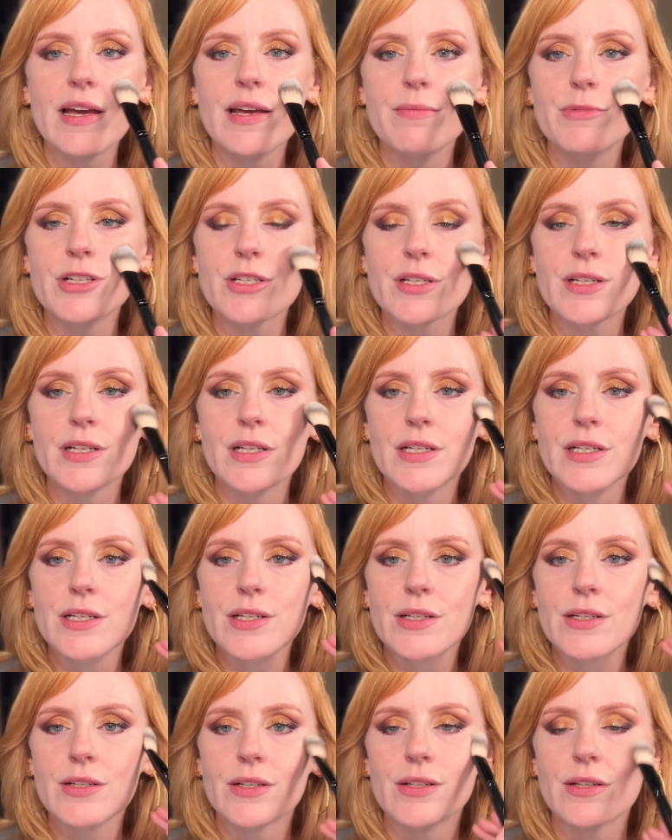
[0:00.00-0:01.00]
am just gonna
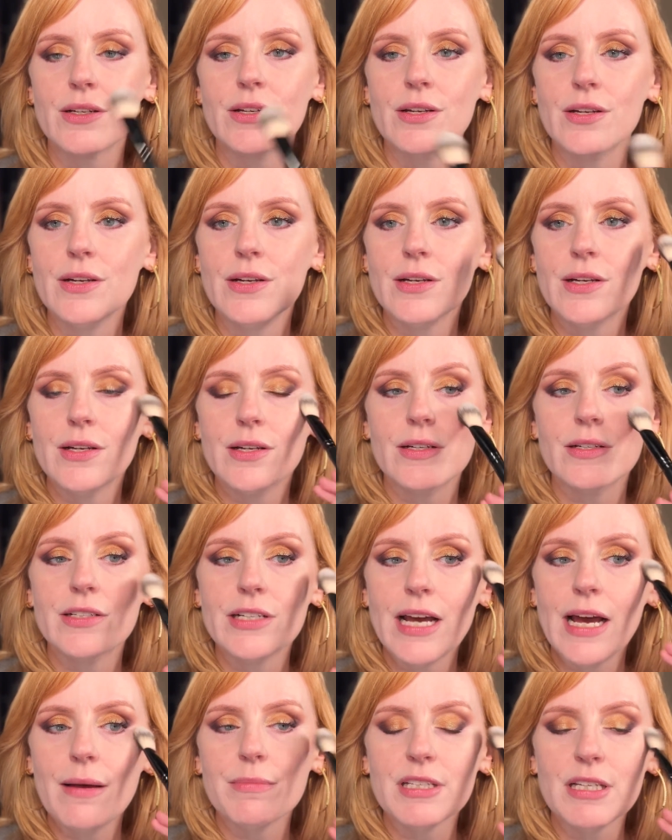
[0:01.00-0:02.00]

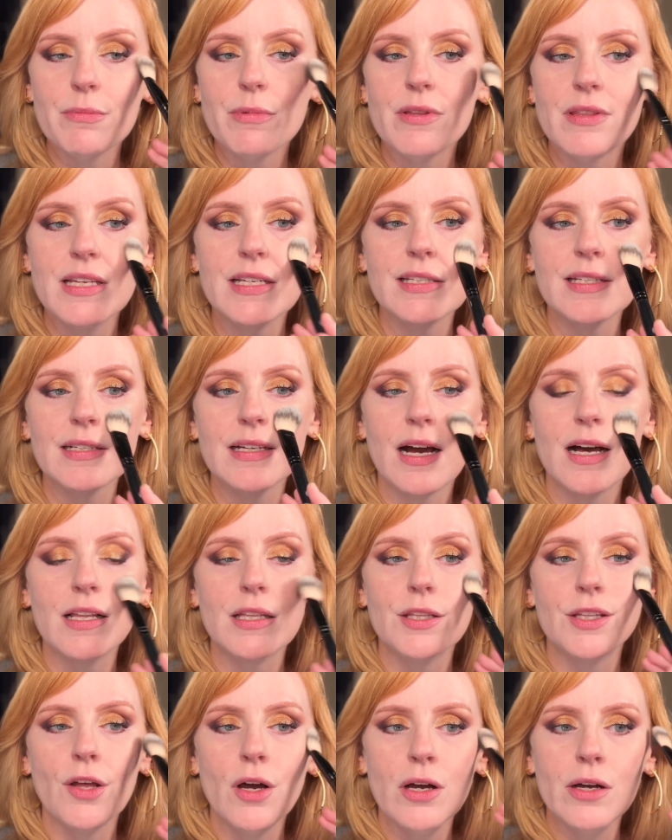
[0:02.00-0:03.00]
tap some of this
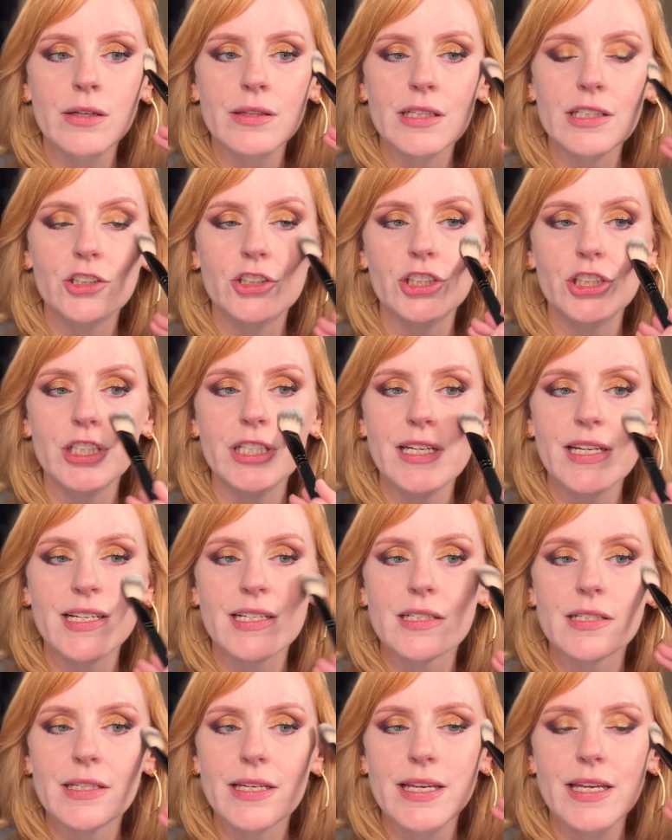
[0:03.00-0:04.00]
along the
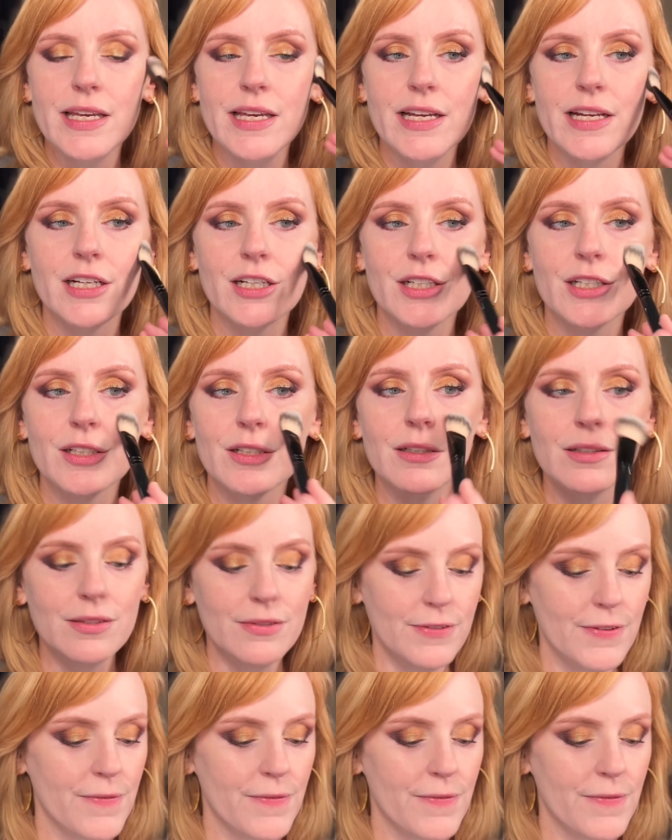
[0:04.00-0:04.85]
cheeks here.